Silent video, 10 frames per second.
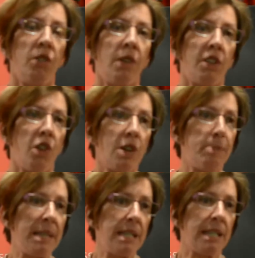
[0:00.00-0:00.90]
uh, those
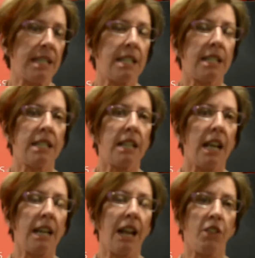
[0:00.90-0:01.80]
business
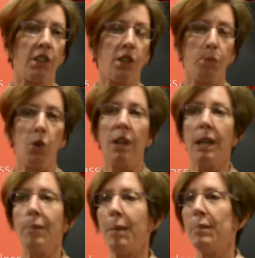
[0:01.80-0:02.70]
and other
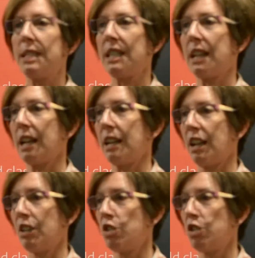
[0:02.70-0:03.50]
community members that are,